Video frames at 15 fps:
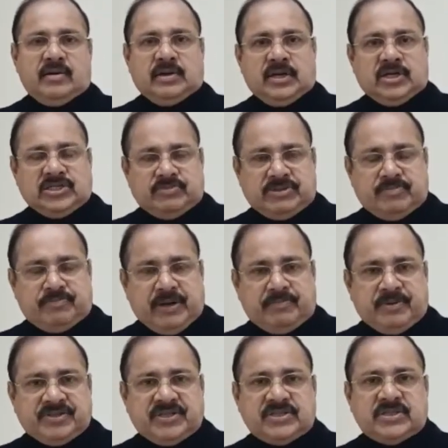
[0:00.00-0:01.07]
consumption
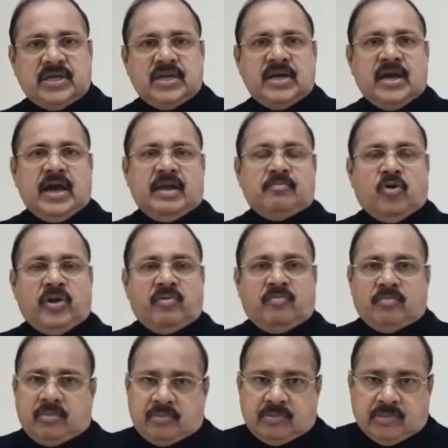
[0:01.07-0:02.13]
purposes and more
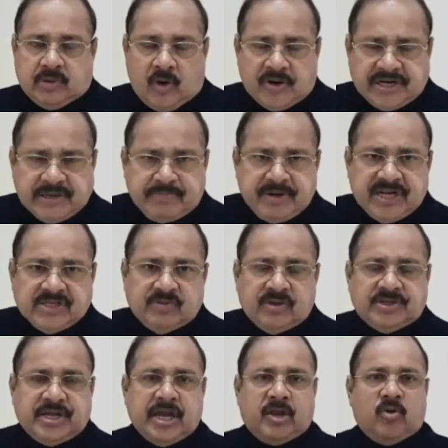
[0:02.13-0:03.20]
entrepreneurs will
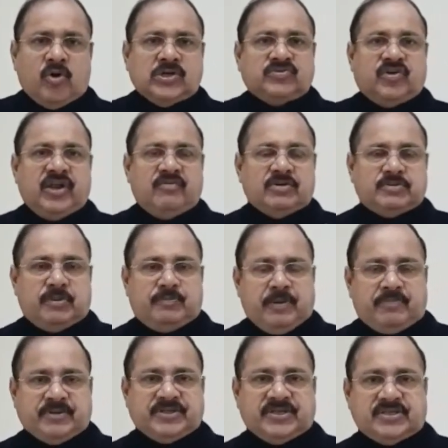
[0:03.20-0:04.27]
take loans for investment
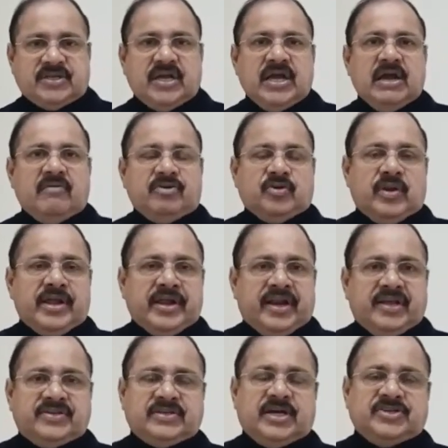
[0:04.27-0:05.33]
purposes which will
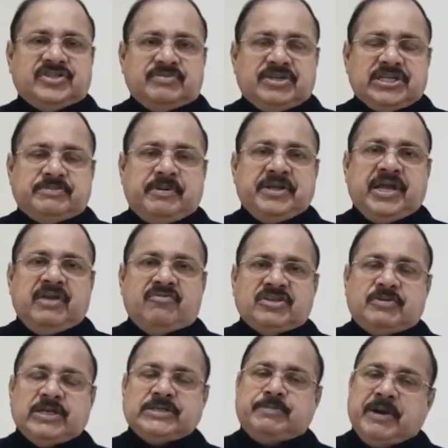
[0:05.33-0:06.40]
increase consumption expenditure,
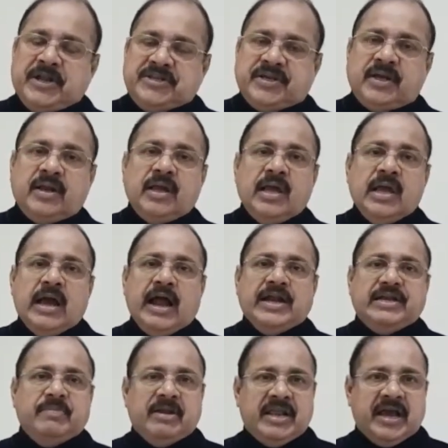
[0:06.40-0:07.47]
investment expenditure,
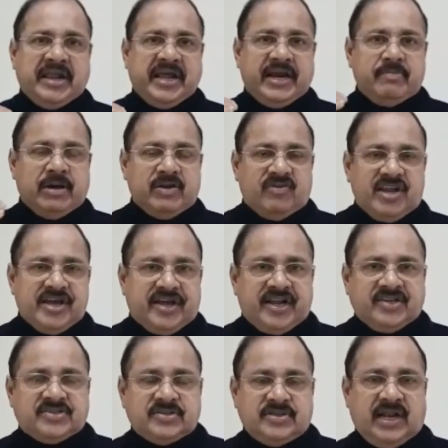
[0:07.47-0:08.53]
ultimately aggregate demand will
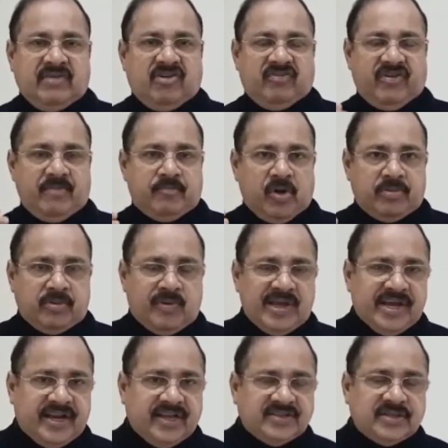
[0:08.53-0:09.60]
increase, the level of employment will
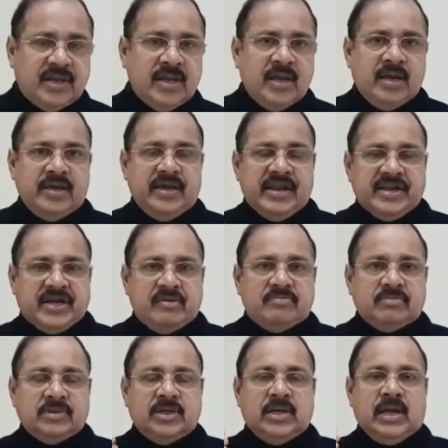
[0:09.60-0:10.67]
increase,
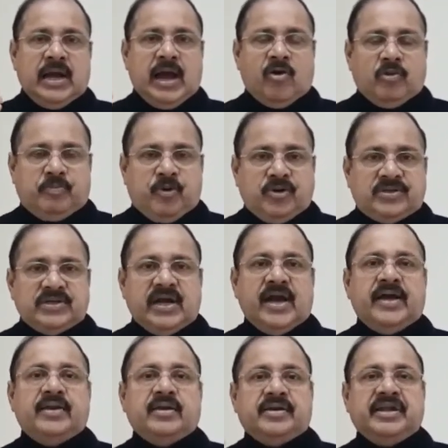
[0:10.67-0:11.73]
income, output
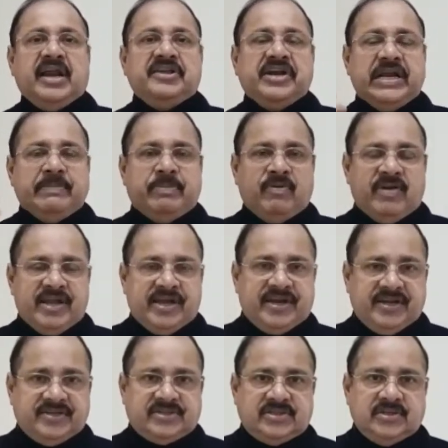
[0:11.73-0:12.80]
and real GDP will
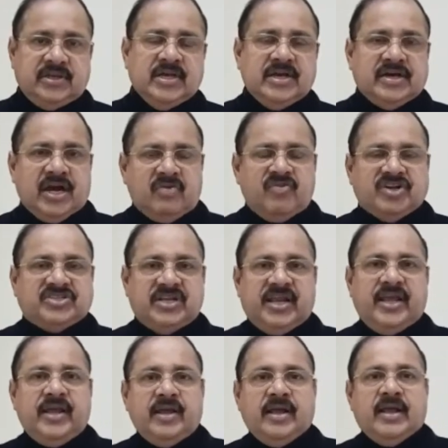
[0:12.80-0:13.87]
increase.
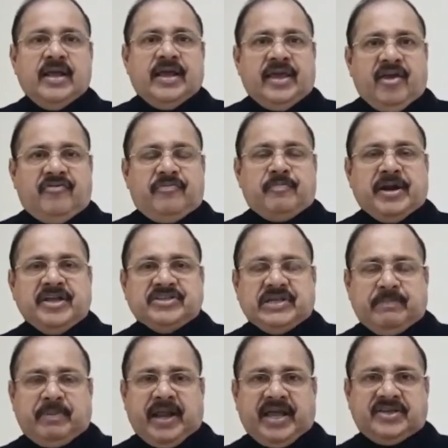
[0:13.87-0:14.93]
Conversely, if money
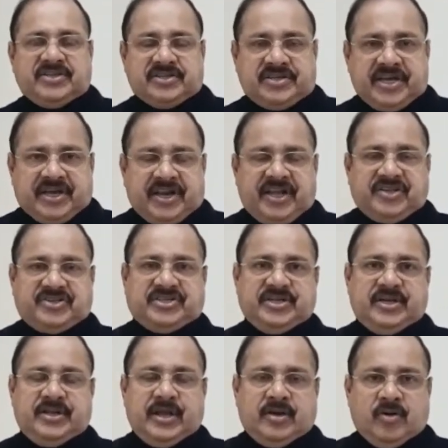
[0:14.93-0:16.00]
supply is decreased
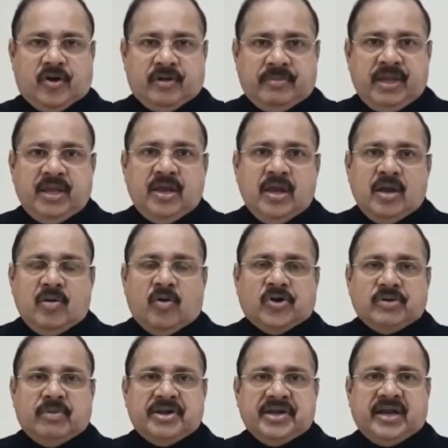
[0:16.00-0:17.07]
in the economy,
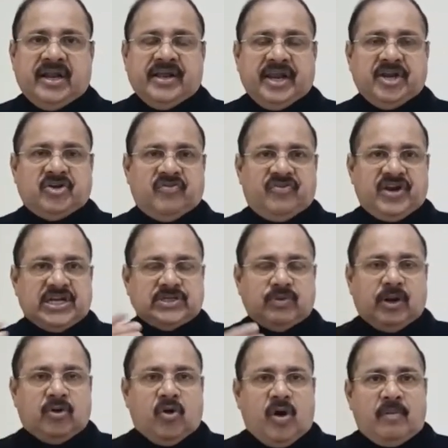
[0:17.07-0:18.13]
automatically rate of interest will
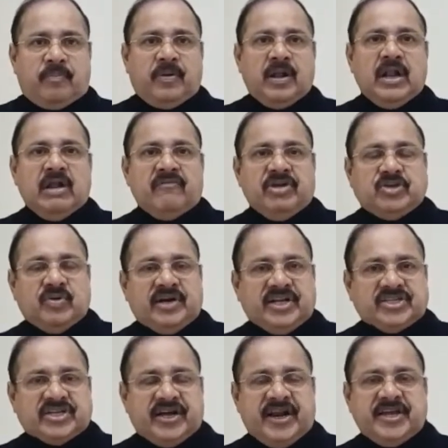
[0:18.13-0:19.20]
go up, which will
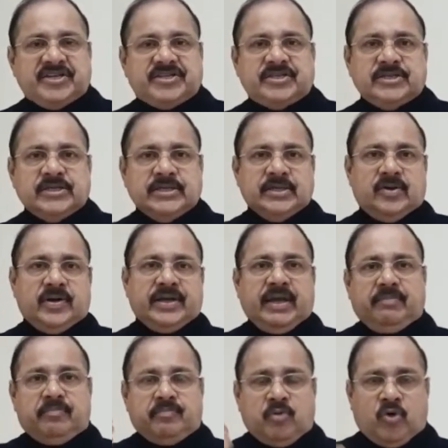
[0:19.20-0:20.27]
discourage okay,
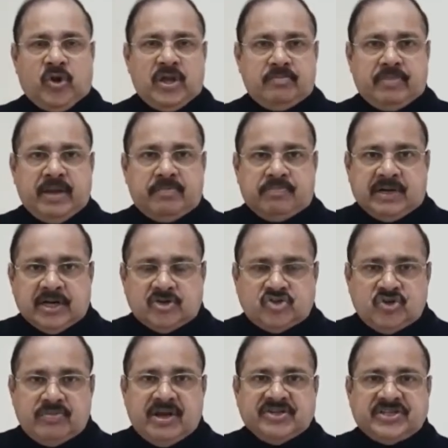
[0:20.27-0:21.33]
borrowing by
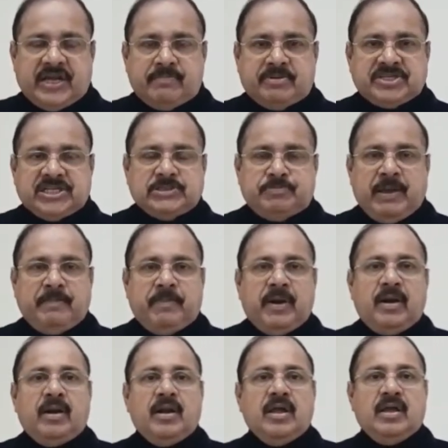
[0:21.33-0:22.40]
consumers and business people,